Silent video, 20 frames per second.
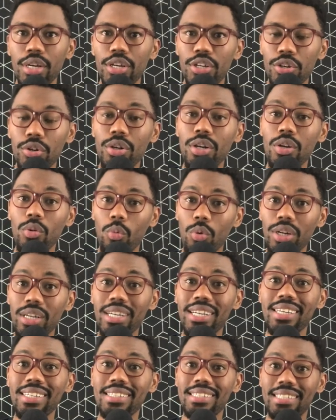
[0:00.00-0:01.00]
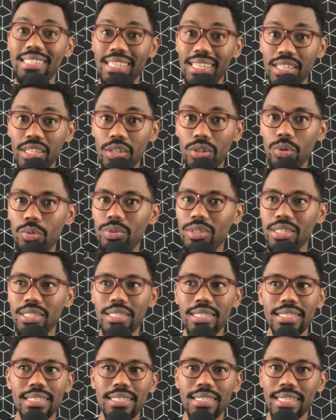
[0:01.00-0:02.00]
You're going to want to continue to
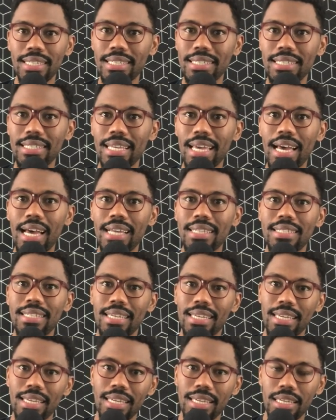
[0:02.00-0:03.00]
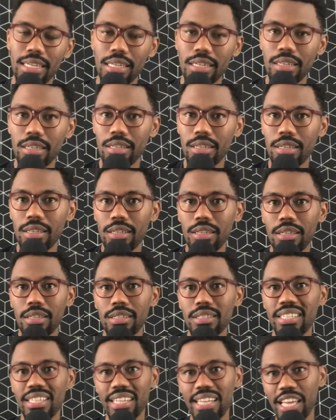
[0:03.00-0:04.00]
just sit inside, to eat,
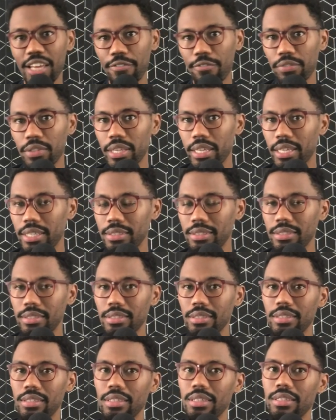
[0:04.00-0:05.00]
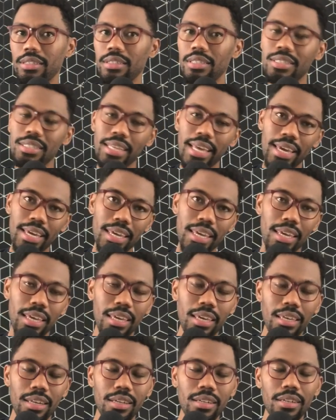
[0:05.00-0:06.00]
to Netflix, to stay
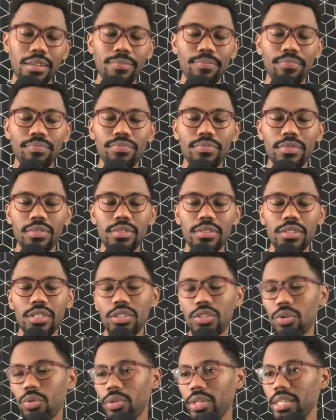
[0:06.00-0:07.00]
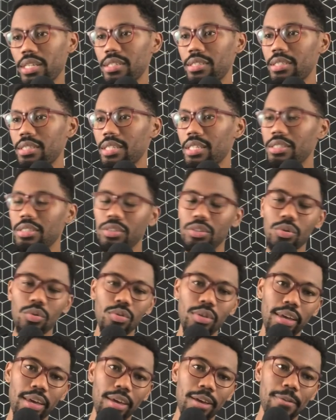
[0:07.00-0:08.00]
in, to do this and to do
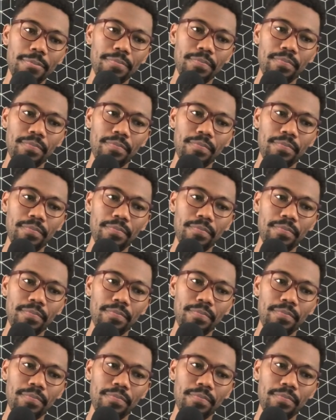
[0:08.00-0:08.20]
that.